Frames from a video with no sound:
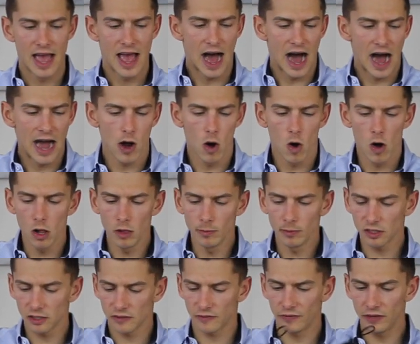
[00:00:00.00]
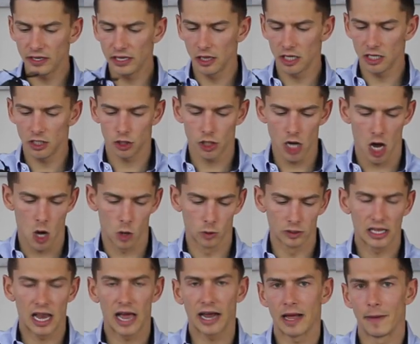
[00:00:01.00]
I almost feel in
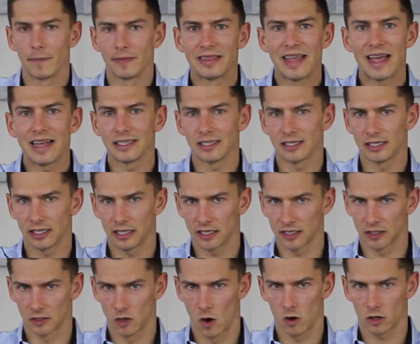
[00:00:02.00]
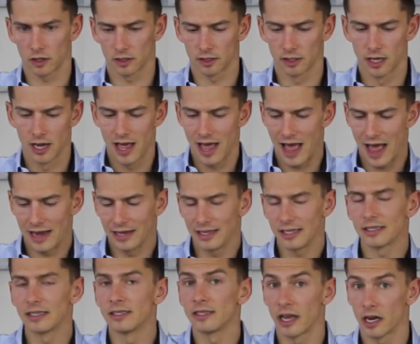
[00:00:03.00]
those like I'm dancing in socks, and
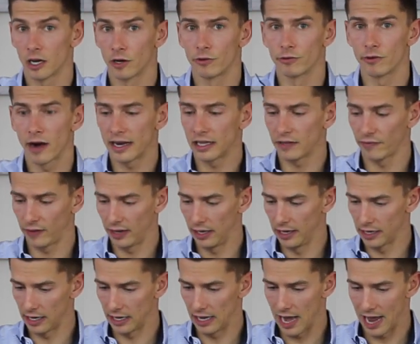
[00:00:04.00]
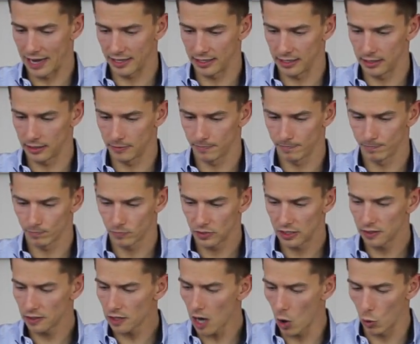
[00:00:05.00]
this is a great feeling in Latin.
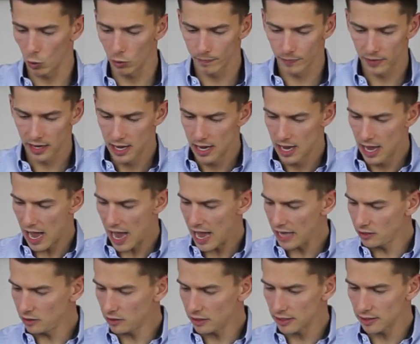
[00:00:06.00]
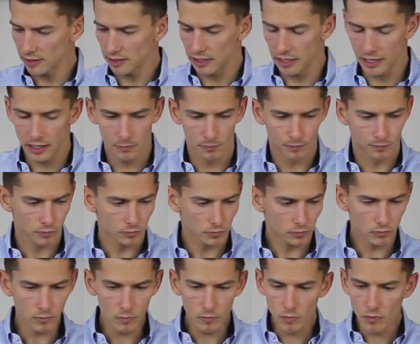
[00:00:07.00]
So, as you can see,
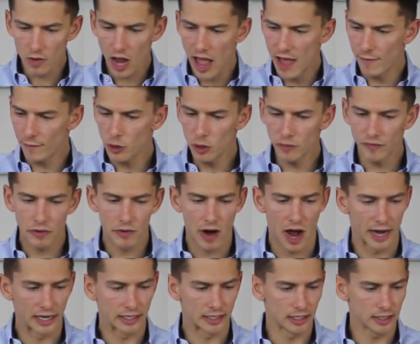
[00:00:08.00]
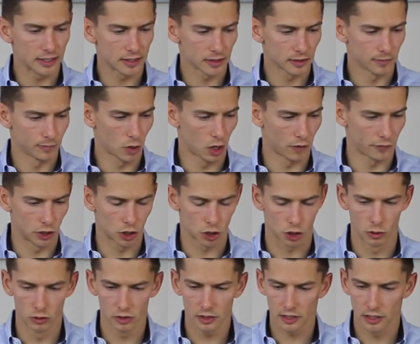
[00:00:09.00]
a few varieties of the
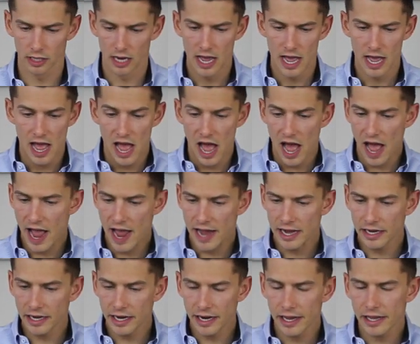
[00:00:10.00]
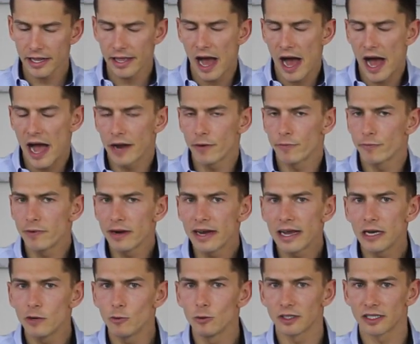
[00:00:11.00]
shoes, and I
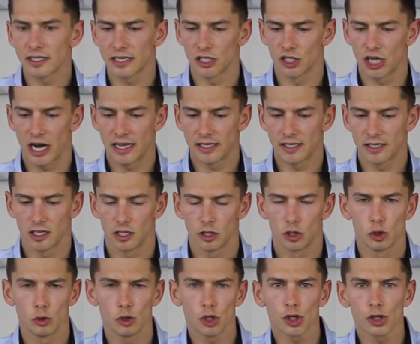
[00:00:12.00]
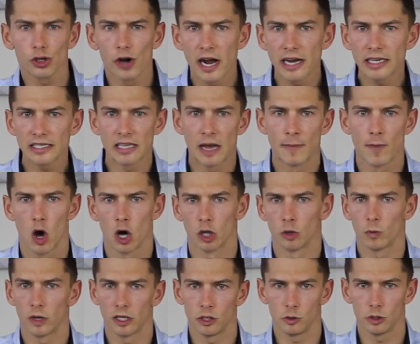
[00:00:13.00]
really would suggest to try some on
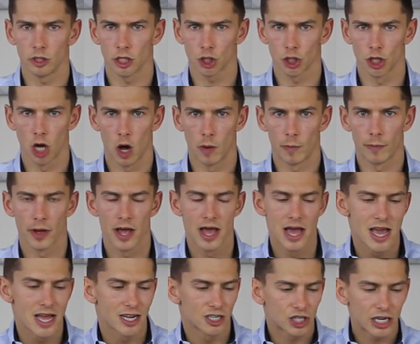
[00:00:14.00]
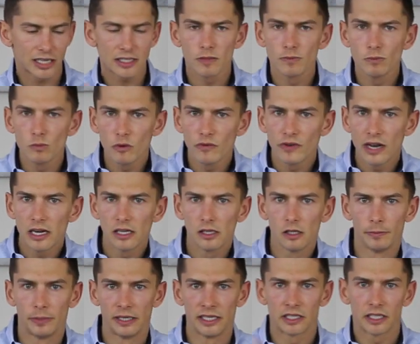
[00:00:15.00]
when you're in a shop. Just move a little
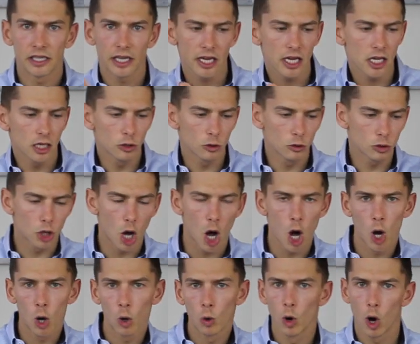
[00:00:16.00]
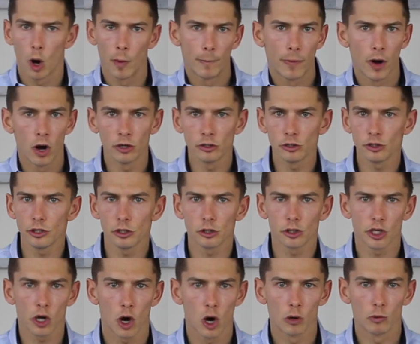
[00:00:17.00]
bit, heel to toe, or point
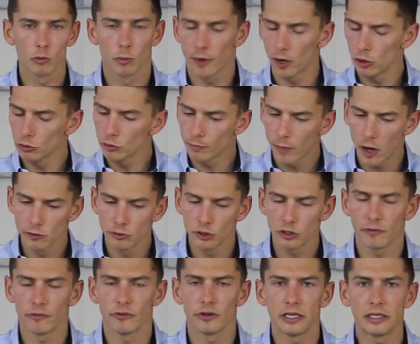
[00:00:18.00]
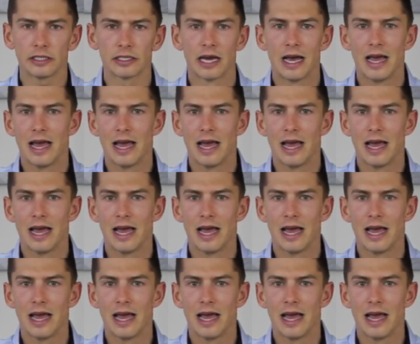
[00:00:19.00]
your feet